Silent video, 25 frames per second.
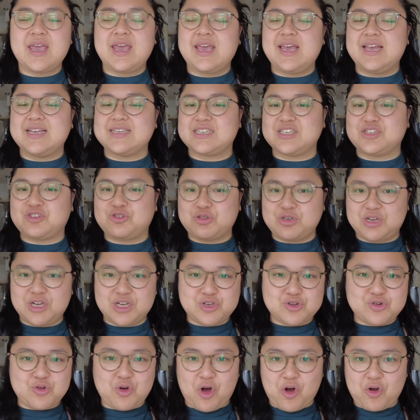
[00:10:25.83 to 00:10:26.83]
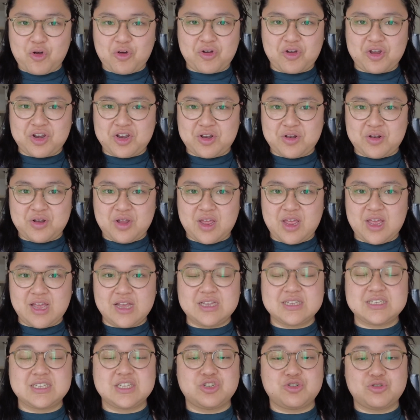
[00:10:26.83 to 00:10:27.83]
It's a traditional Hong Kong.
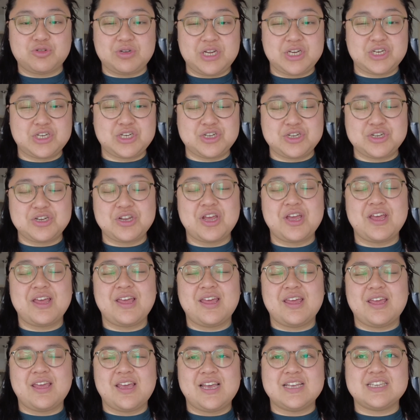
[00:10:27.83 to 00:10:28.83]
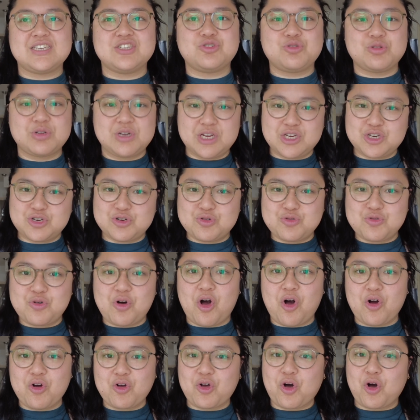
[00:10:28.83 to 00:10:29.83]
It's a tradition. It's a traditional
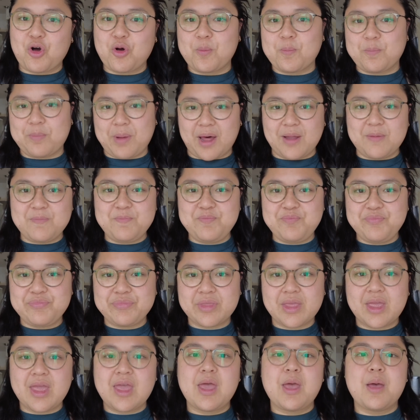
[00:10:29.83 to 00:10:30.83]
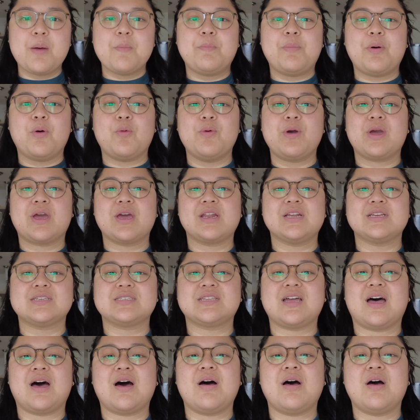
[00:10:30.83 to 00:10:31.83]
Hong Kong bum, but we're gonna
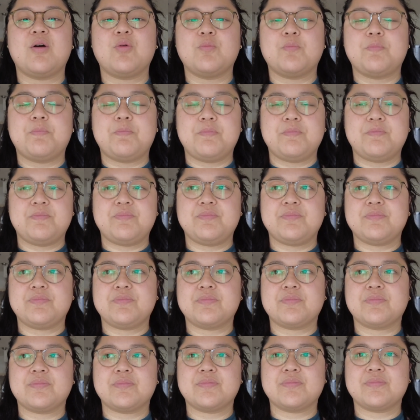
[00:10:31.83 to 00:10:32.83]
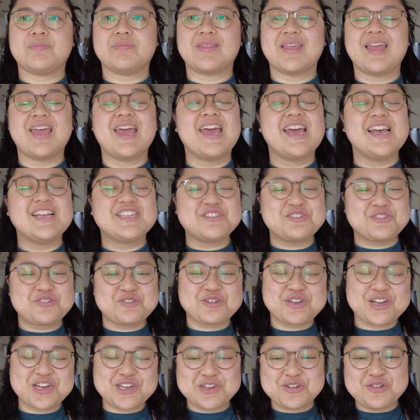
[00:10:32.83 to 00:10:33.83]
start it's a
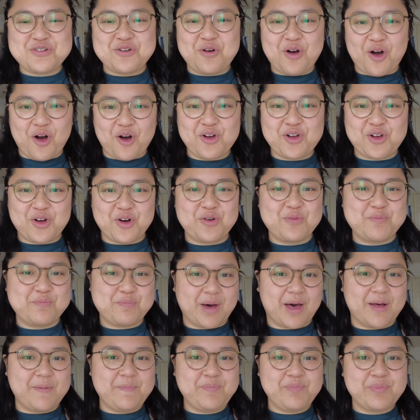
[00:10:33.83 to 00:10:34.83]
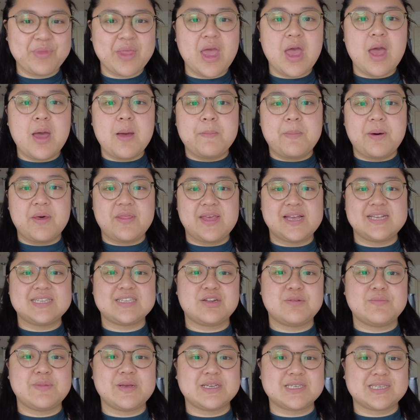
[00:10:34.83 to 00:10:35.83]
traditional Hong Kong bun, but there's
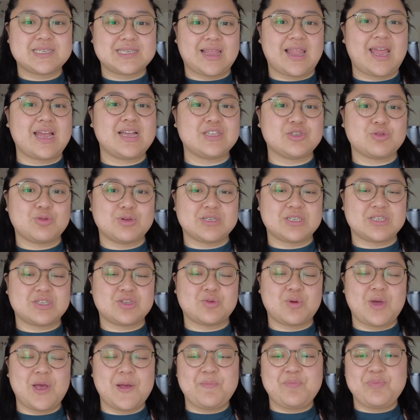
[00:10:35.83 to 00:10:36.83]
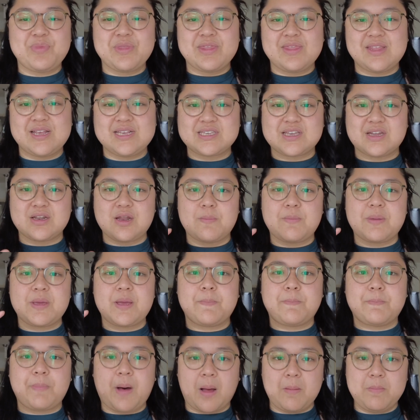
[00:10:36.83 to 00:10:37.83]
going to be a slight twist to it. There's going to be a
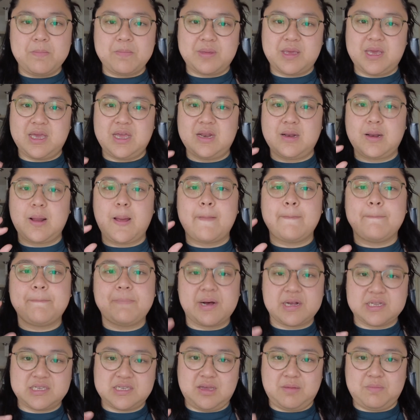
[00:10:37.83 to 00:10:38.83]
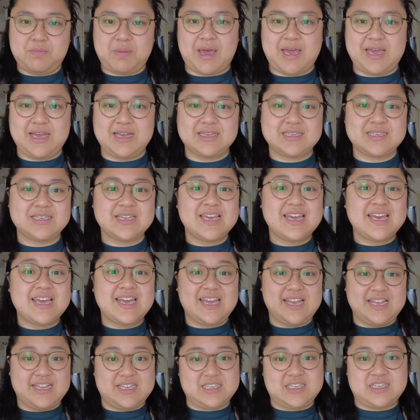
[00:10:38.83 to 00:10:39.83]
pumpkin butter paste
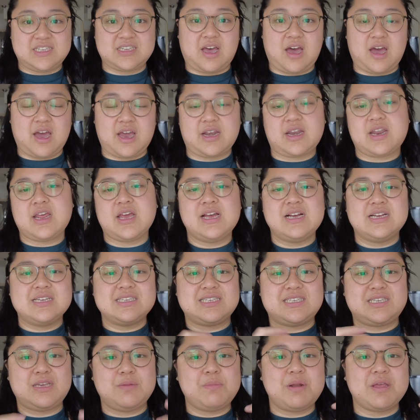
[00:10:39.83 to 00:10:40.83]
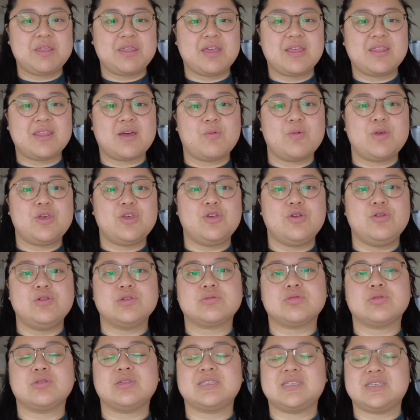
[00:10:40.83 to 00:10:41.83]
inside. Similar thing that we use
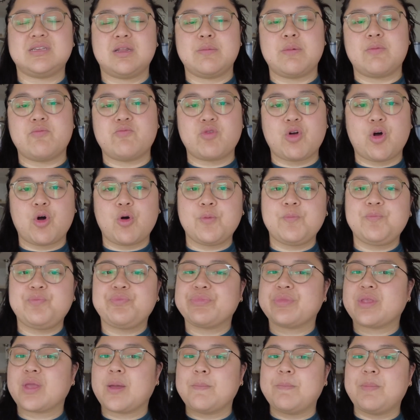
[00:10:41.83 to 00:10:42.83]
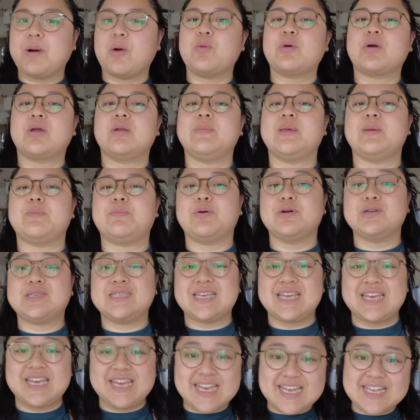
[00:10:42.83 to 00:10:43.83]
for the cinnamon roll, but we're going to be
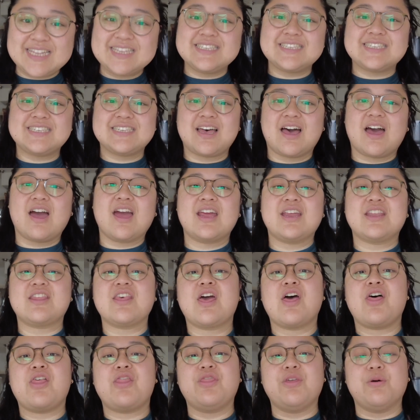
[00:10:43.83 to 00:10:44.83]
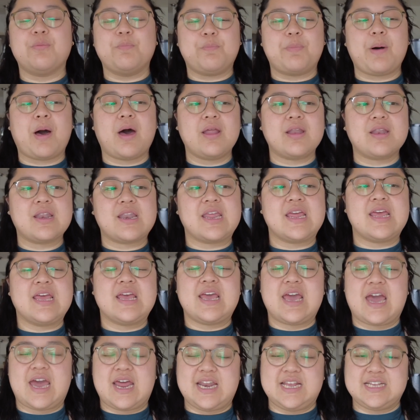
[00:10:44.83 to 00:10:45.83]
putting it inside the bun
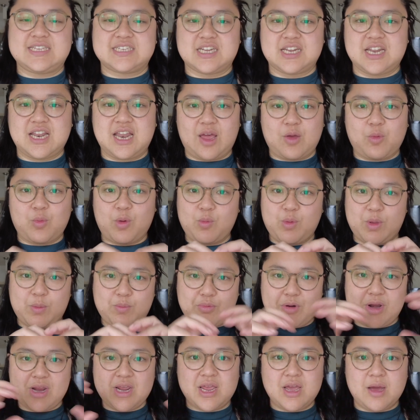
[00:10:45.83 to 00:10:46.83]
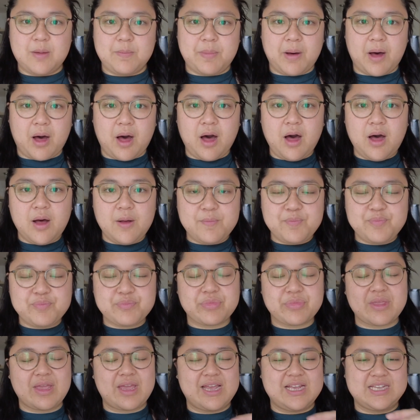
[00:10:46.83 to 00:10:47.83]
and it's going to like, when we break it apart,
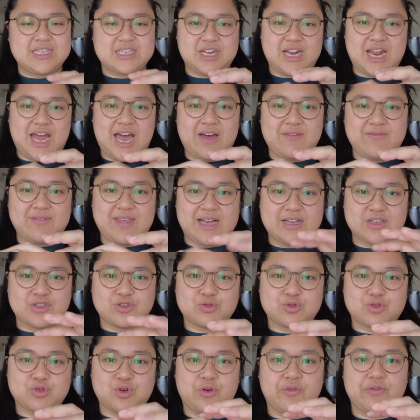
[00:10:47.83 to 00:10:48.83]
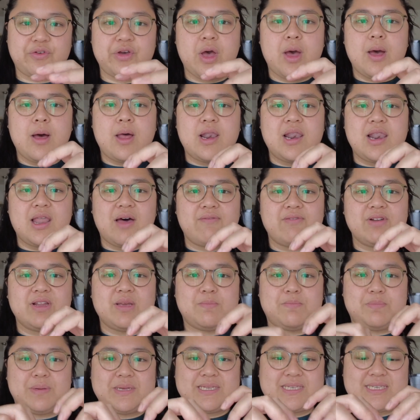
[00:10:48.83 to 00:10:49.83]
it's going to have that sort of lovely
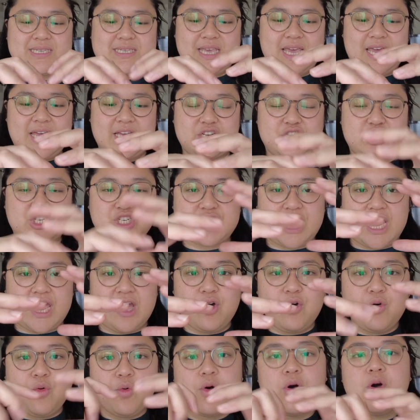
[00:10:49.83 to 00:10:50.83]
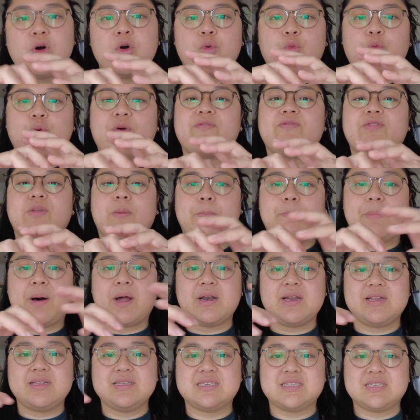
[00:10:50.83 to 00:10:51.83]
biscuit shell with the
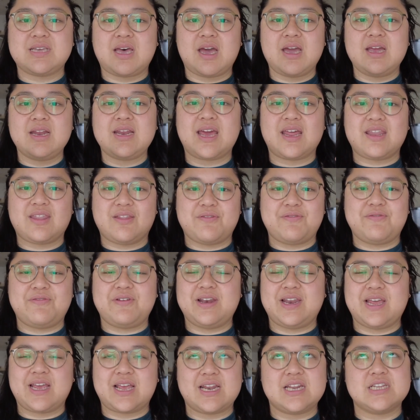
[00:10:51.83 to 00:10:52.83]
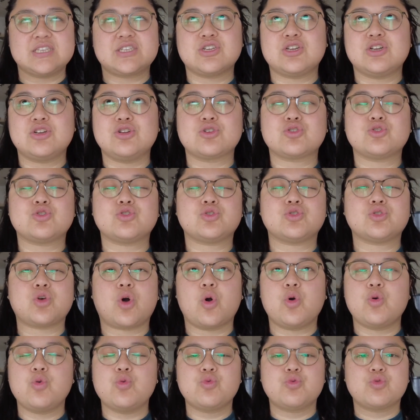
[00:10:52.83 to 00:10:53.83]
bun inside and the filling and it's going to look
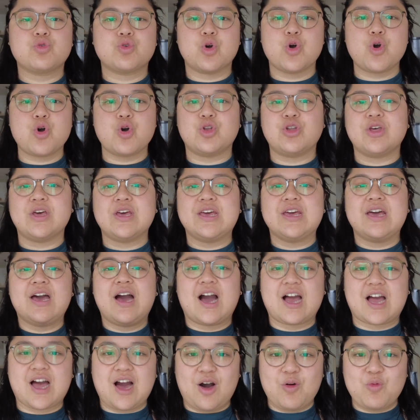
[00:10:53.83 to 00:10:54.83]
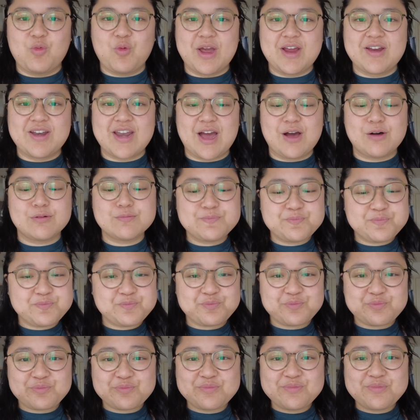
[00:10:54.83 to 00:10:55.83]
so good. I can't wait now.
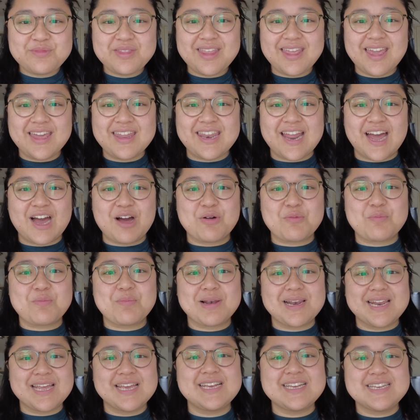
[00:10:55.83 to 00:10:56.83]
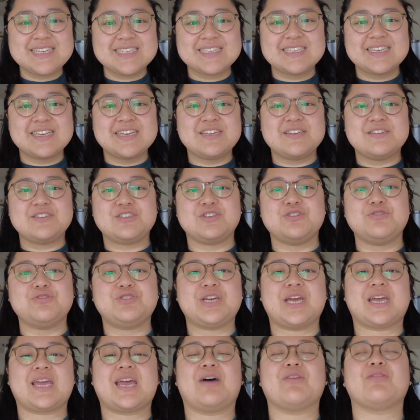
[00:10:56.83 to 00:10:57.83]
Now, please do
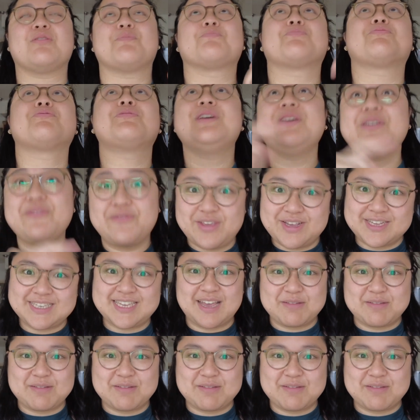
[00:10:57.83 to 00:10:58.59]
check out the previous